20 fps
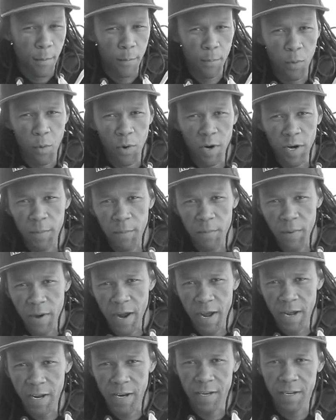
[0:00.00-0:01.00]
born and
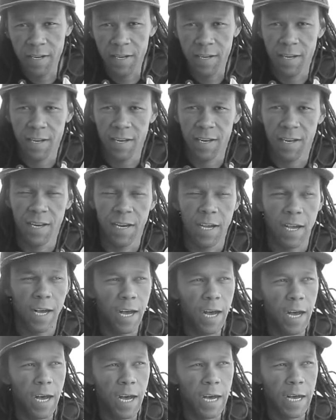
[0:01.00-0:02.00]
bred
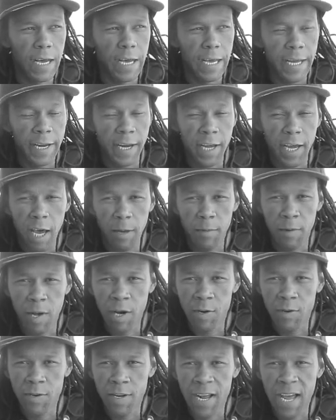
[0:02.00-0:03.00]
in Cape
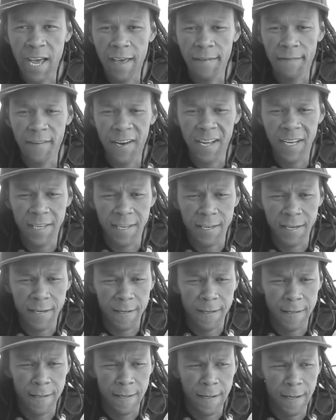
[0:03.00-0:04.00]
Town in the Cape Flats.
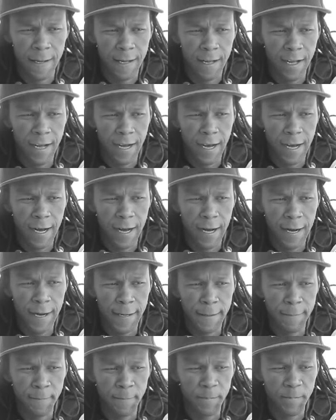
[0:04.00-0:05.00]

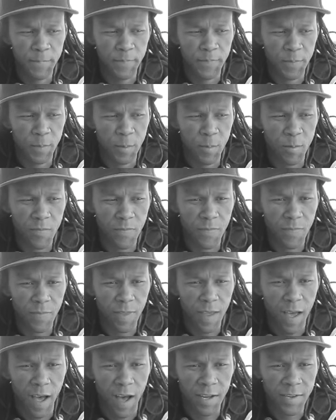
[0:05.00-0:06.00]

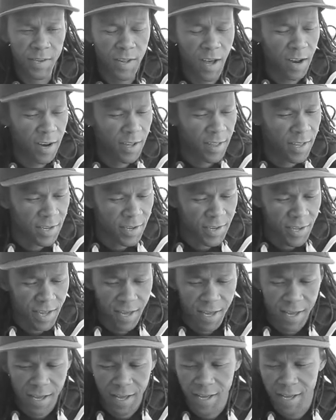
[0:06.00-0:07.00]
I started this
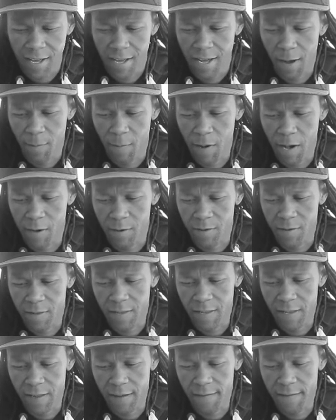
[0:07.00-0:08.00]
thing about
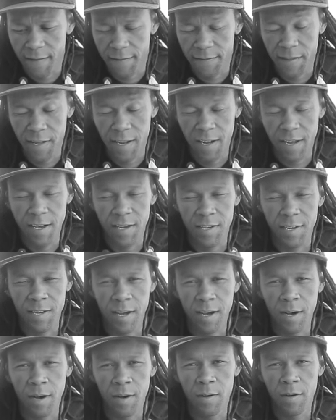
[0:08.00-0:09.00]
15 years
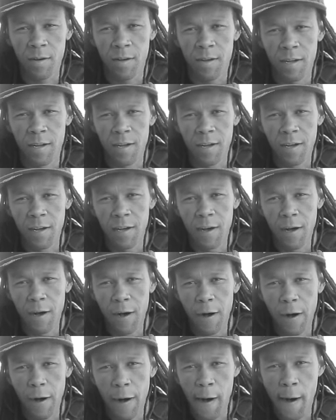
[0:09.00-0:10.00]
ago.
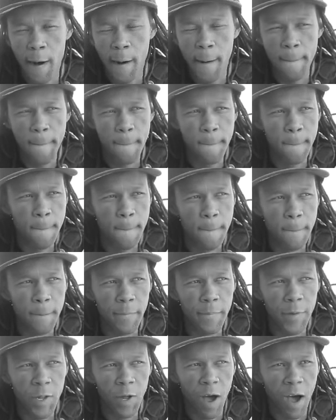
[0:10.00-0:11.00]

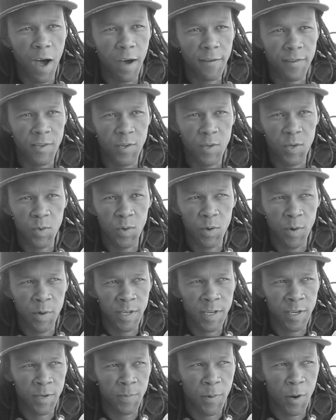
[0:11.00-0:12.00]
After school there was
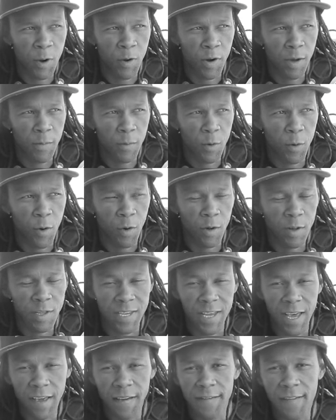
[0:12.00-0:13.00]
this program called
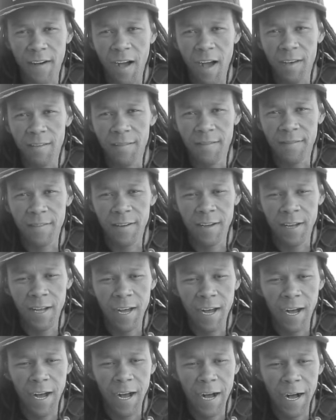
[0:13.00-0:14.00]
Take 5.
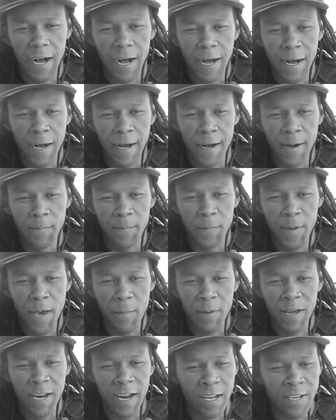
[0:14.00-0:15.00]

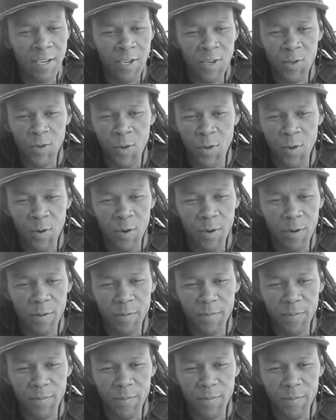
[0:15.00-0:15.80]
I just saw